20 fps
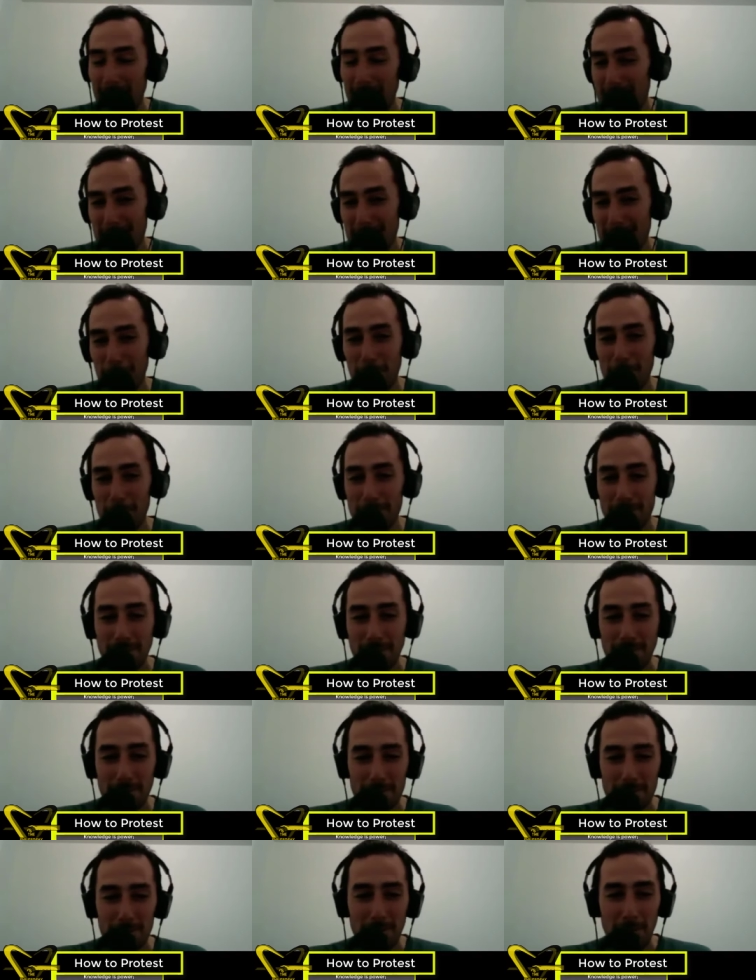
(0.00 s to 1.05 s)
So
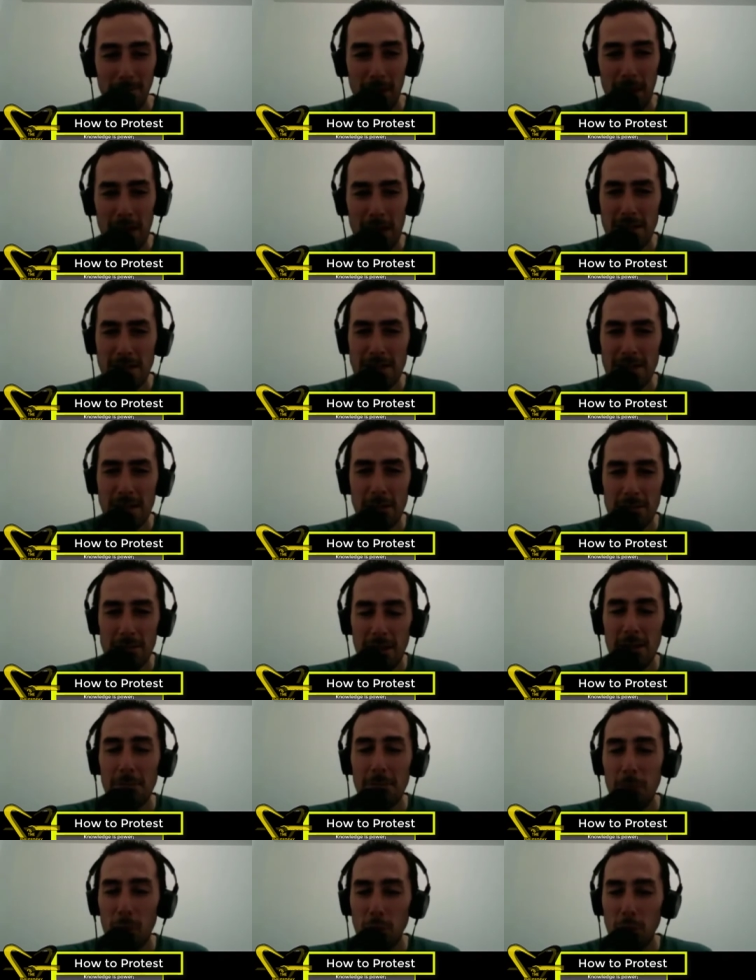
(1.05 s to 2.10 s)
it seems
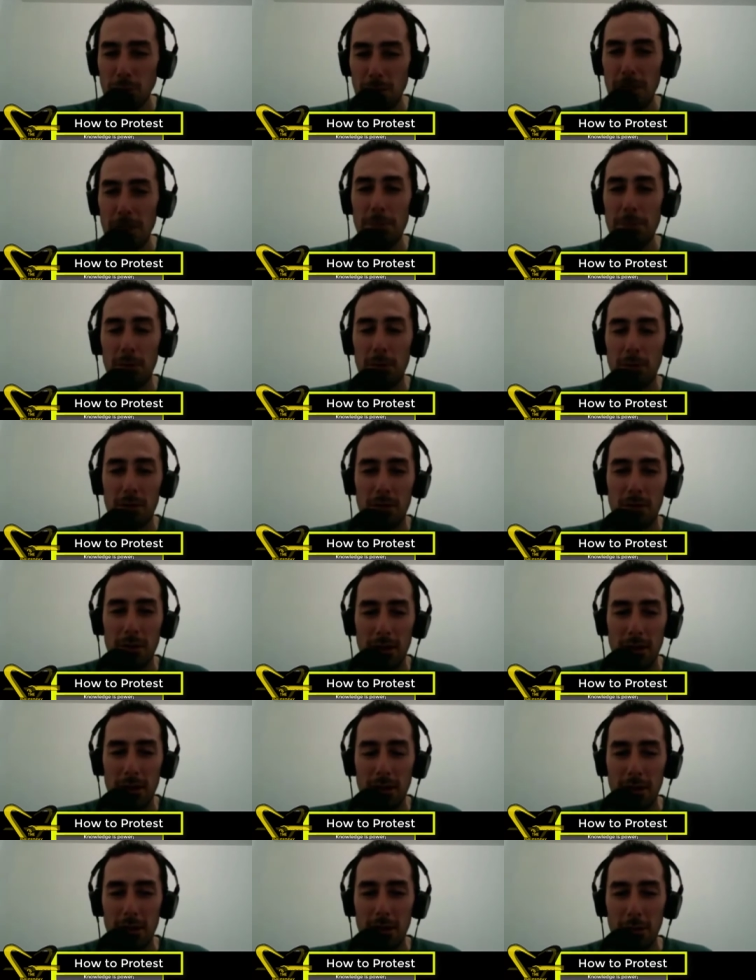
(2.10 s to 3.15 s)
like most people
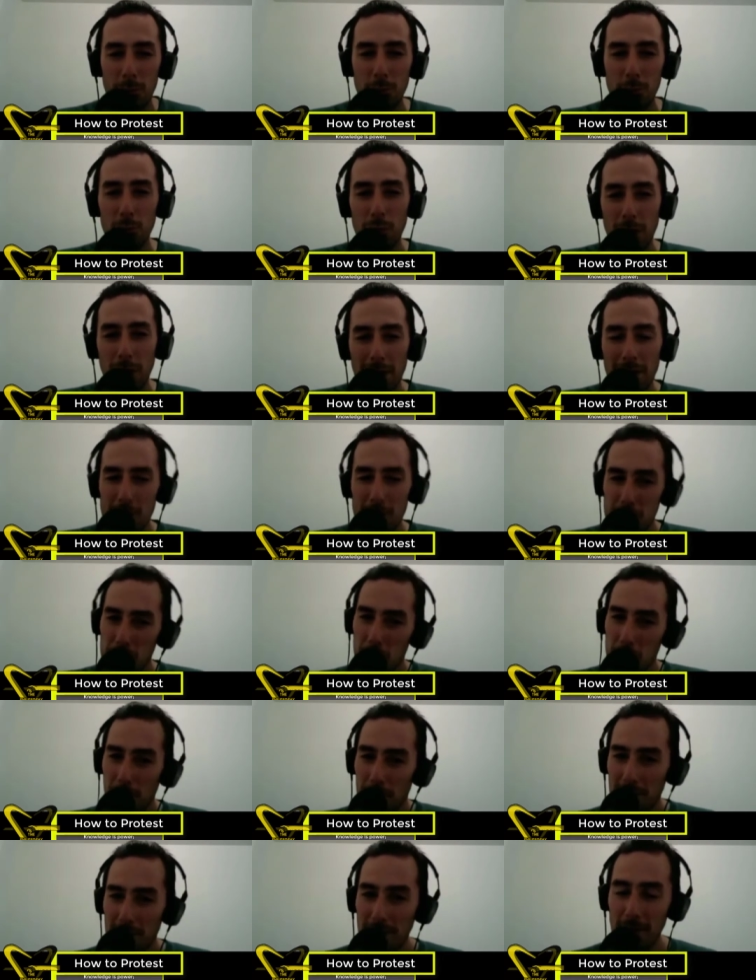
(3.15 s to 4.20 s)
really
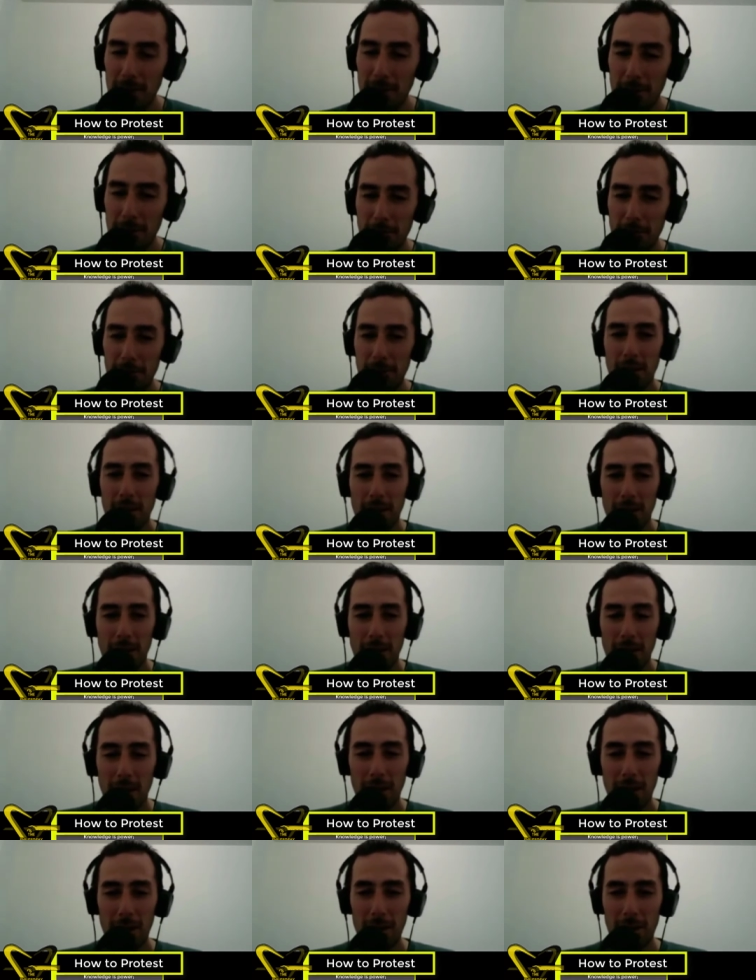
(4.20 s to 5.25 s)
do believe
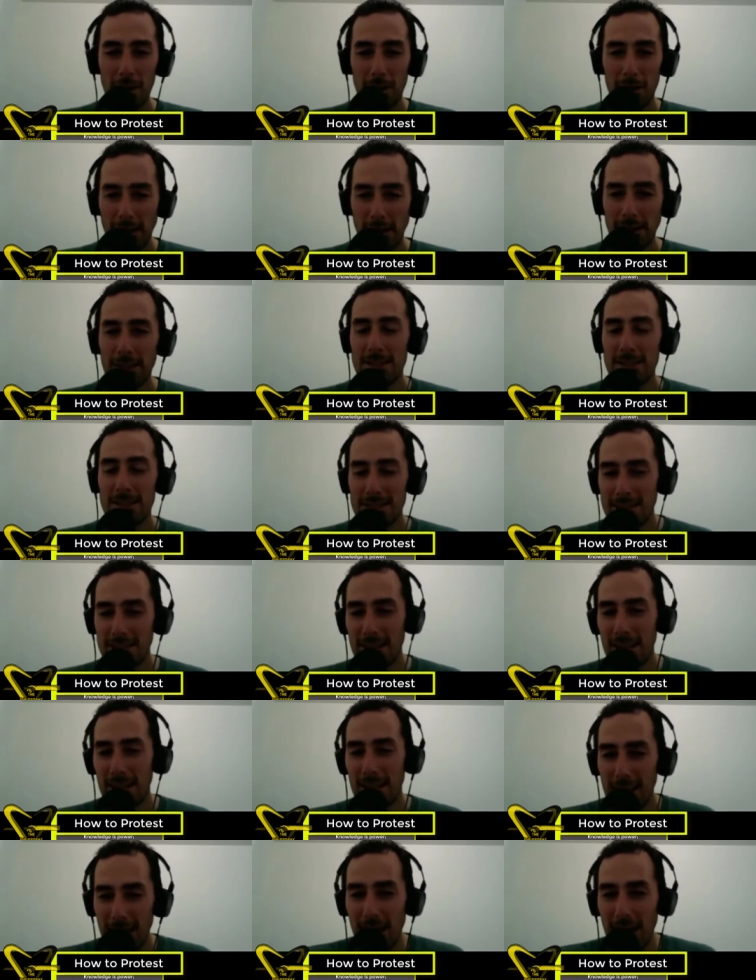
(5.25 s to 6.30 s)
that the
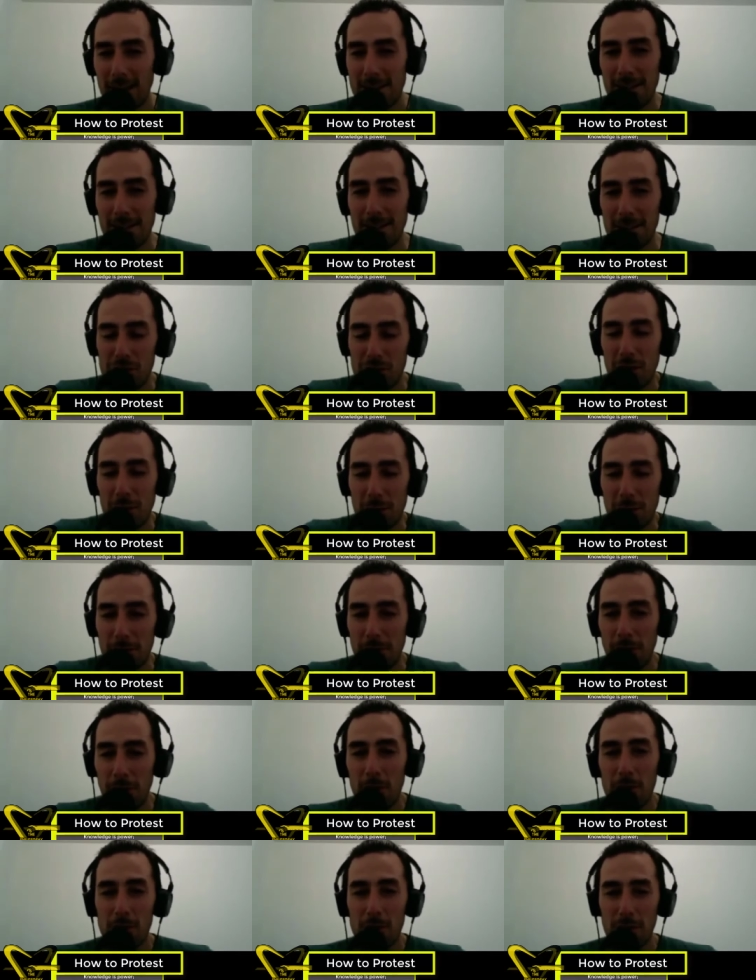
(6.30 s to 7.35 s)
state has a legitimate
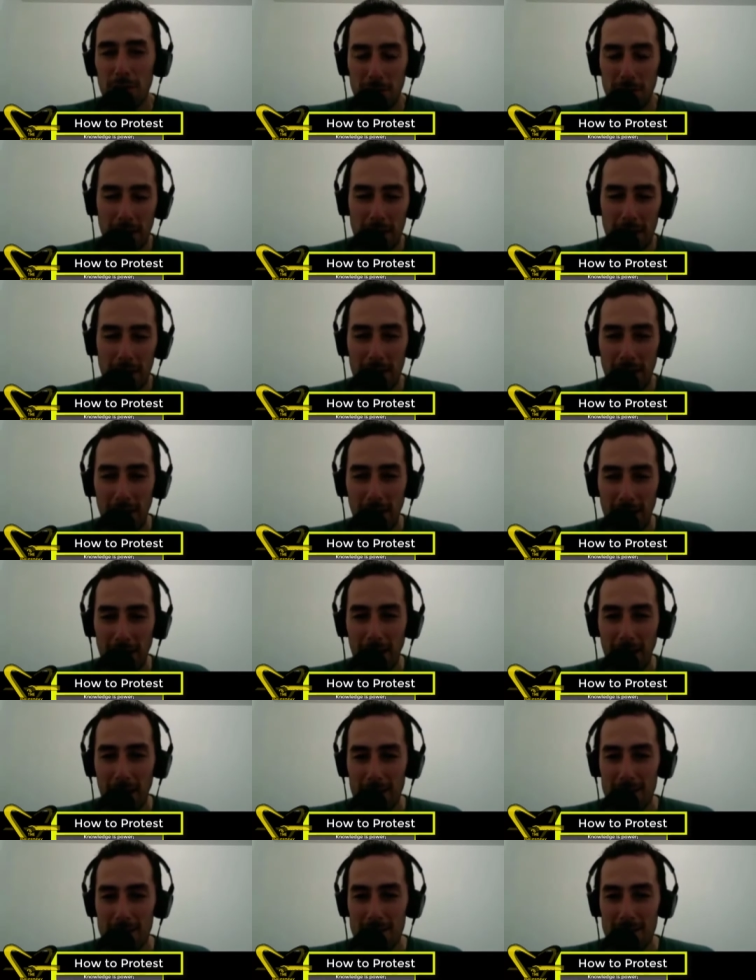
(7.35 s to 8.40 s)
function, right?
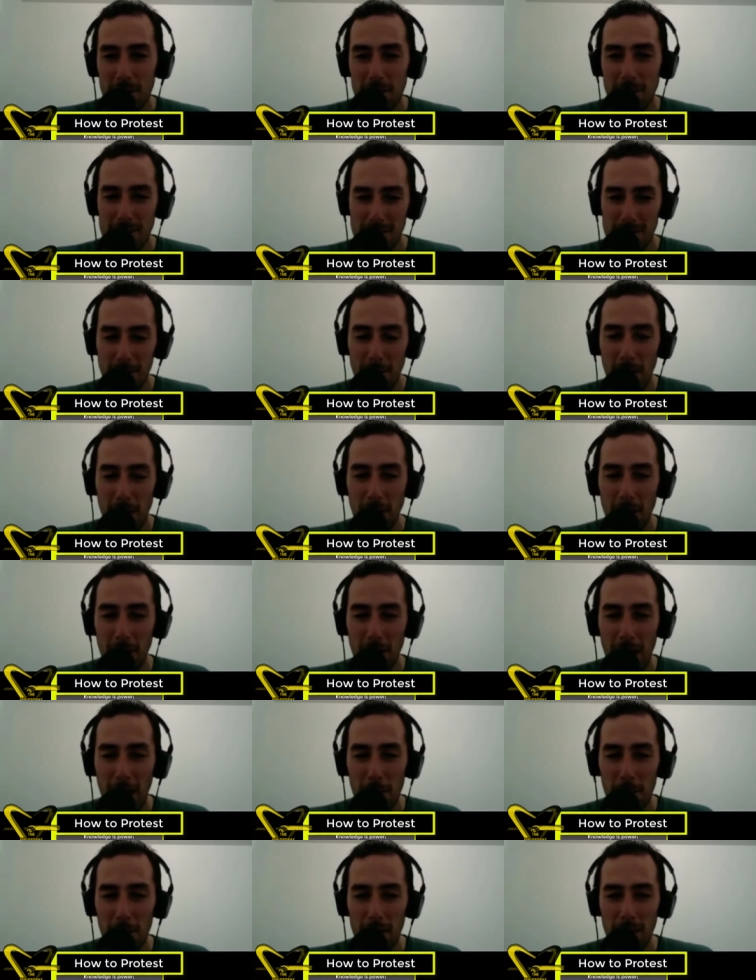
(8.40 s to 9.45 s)
And so it doesn't matter
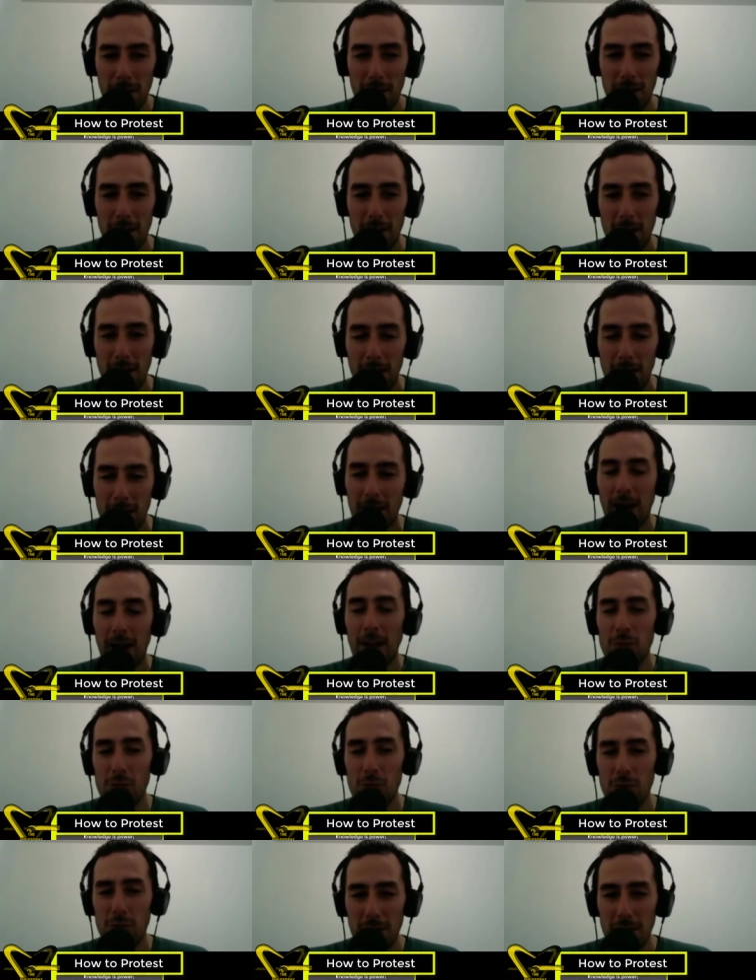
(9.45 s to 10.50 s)
how many
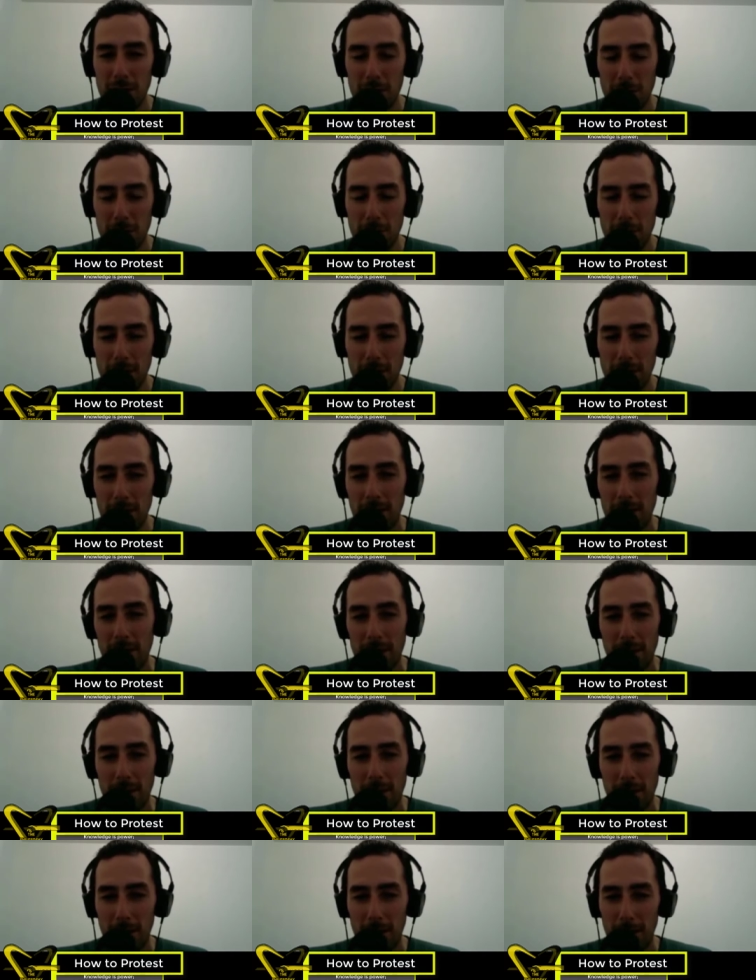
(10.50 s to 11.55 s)
contradictory
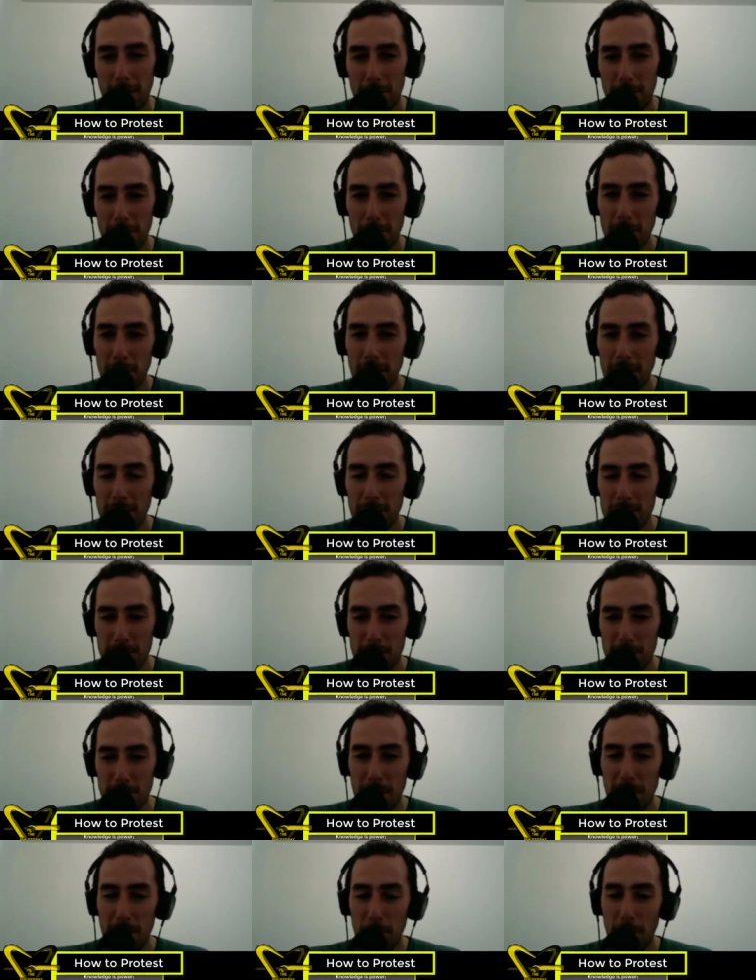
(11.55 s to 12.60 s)
memes
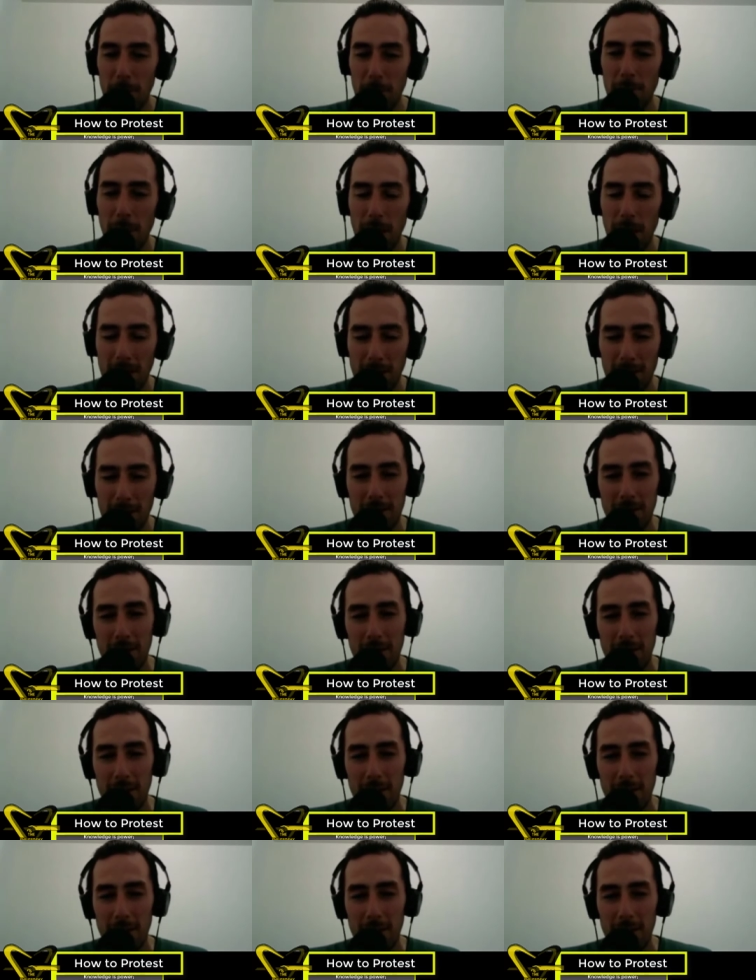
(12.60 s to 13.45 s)
people make